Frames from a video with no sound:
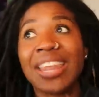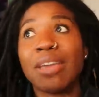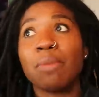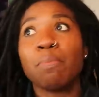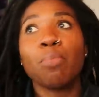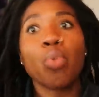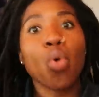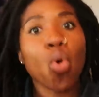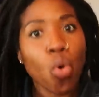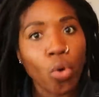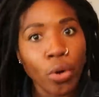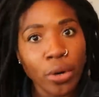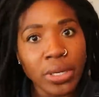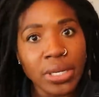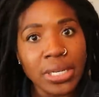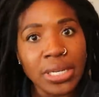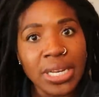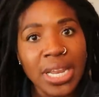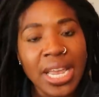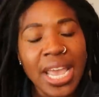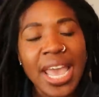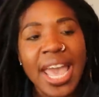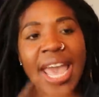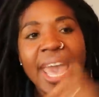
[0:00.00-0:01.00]
and
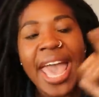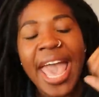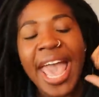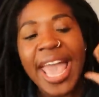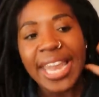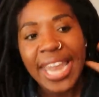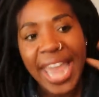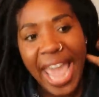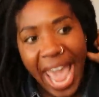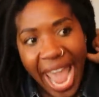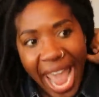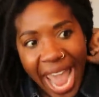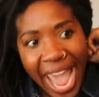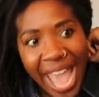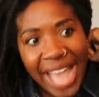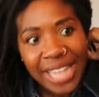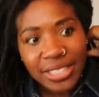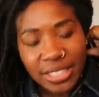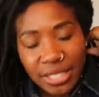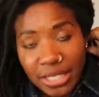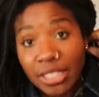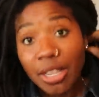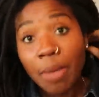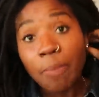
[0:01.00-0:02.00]
important and
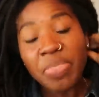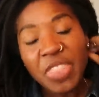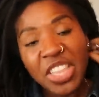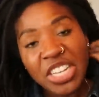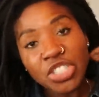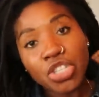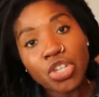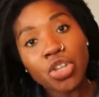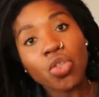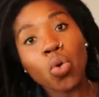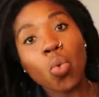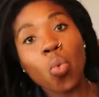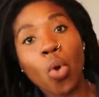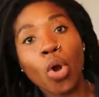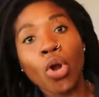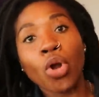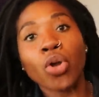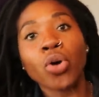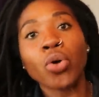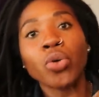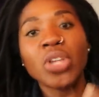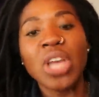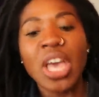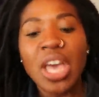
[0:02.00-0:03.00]
adds something to the
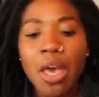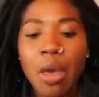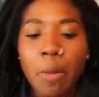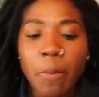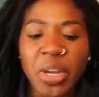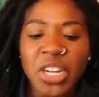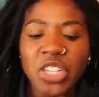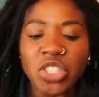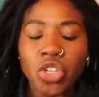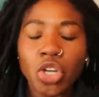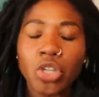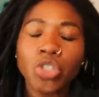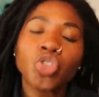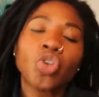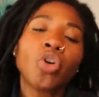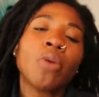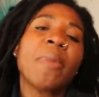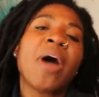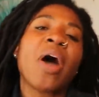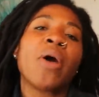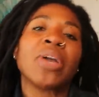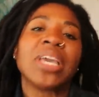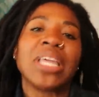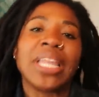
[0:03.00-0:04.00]
world. But it's also
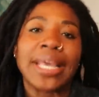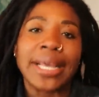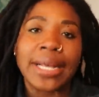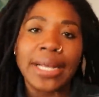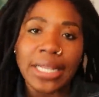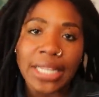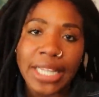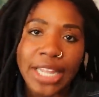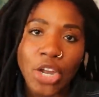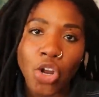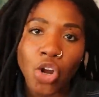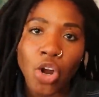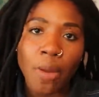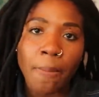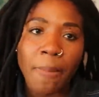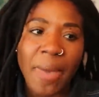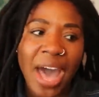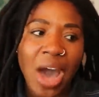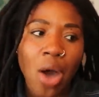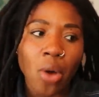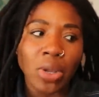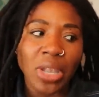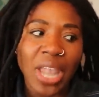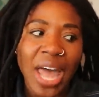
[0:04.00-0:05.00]
about getting clear
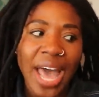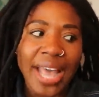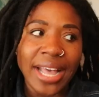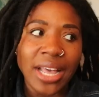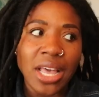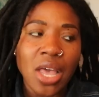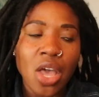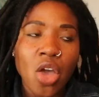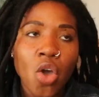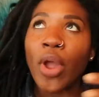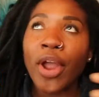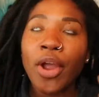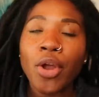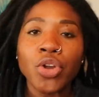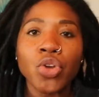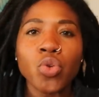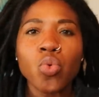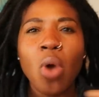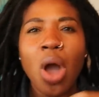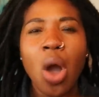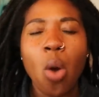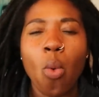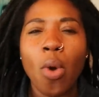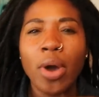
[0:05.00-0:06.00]
about, like, where
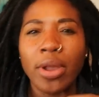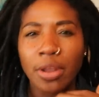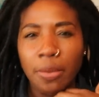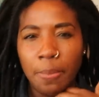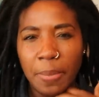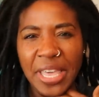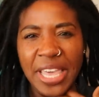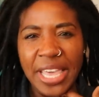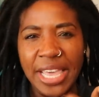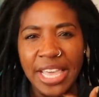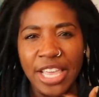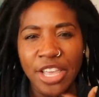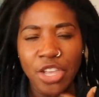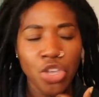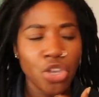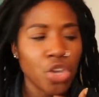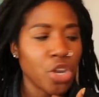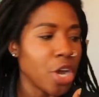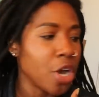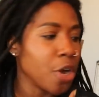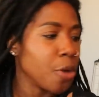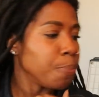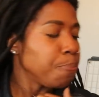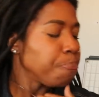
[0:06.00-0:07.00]
do I want to be,
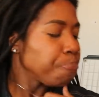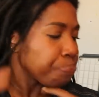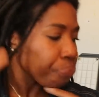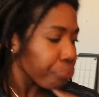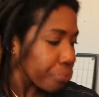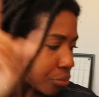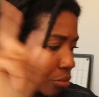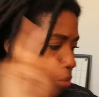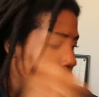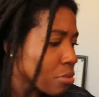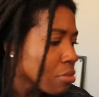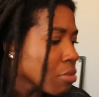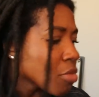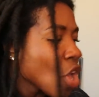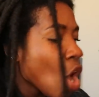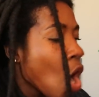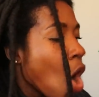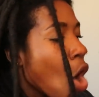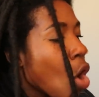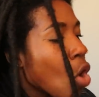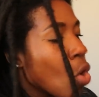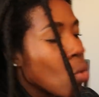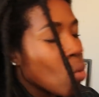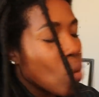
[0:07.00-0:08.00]
you know?
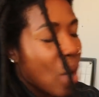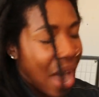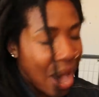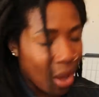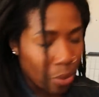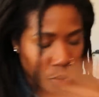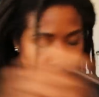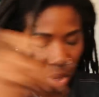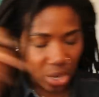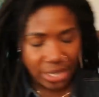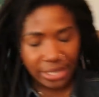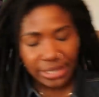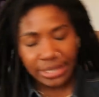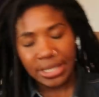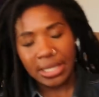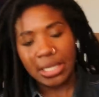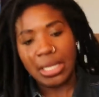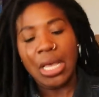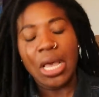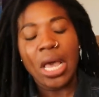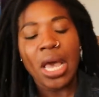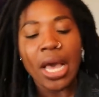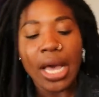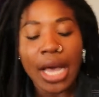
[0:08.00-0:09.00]
Oh, I wanted
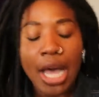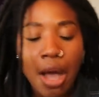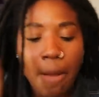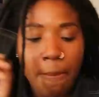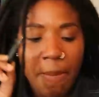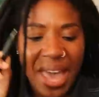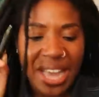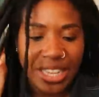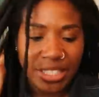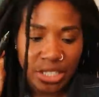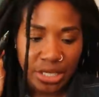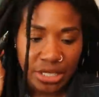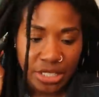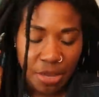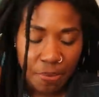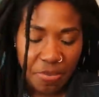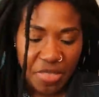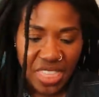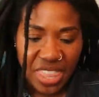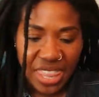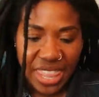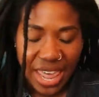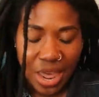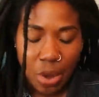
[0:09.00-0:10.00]
to come back to
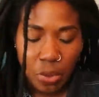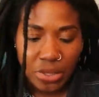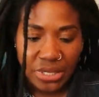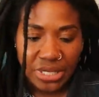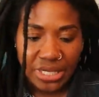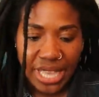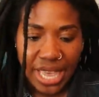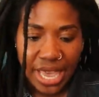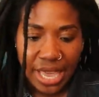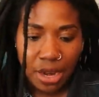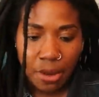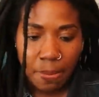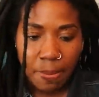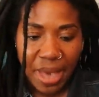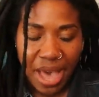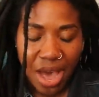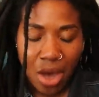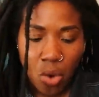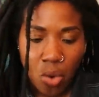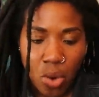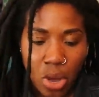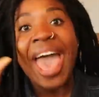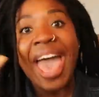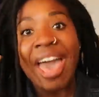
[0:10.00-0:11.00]
something that I was saying
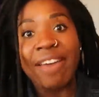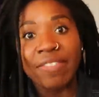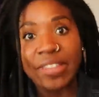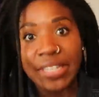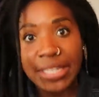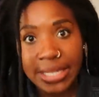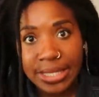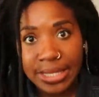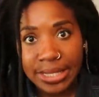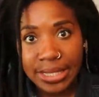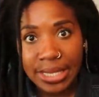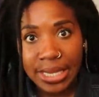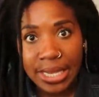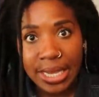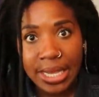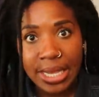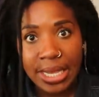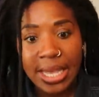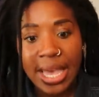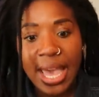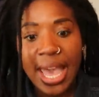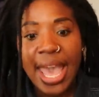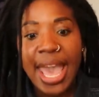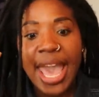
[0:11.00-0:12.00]
about
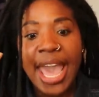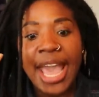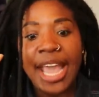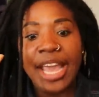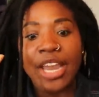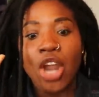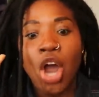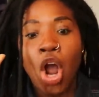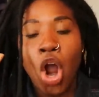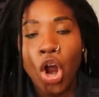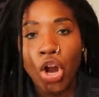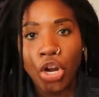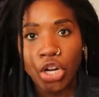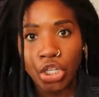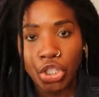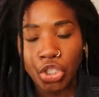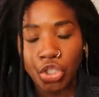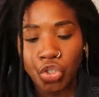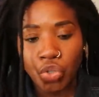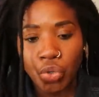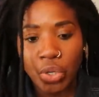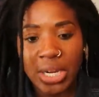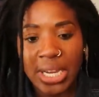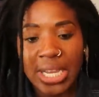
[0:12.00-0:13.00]
advocacy and
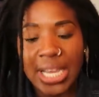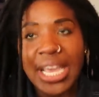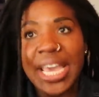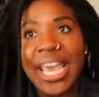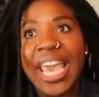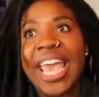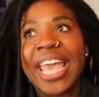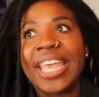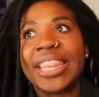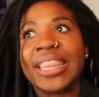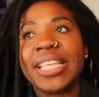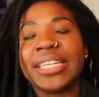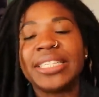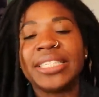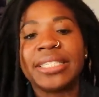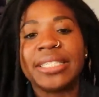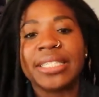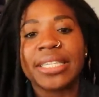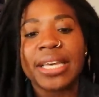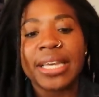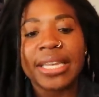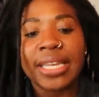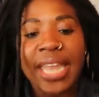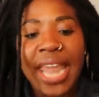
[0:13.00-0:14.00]
artistry. And this
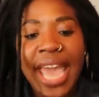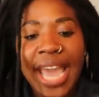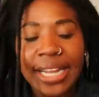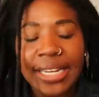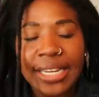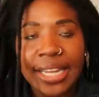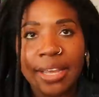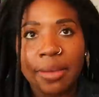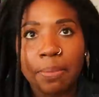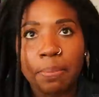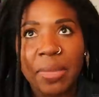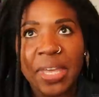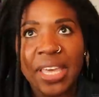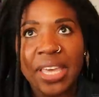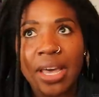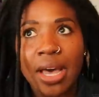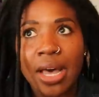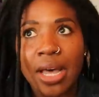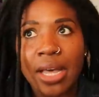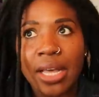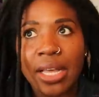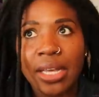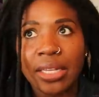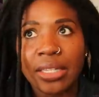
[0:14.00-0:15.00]
is connected
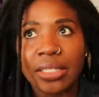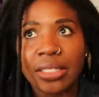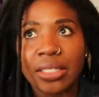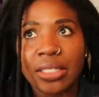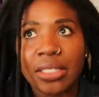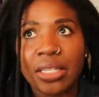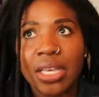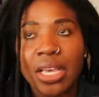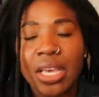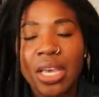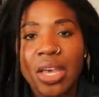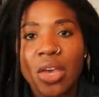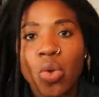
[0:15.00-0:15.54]
because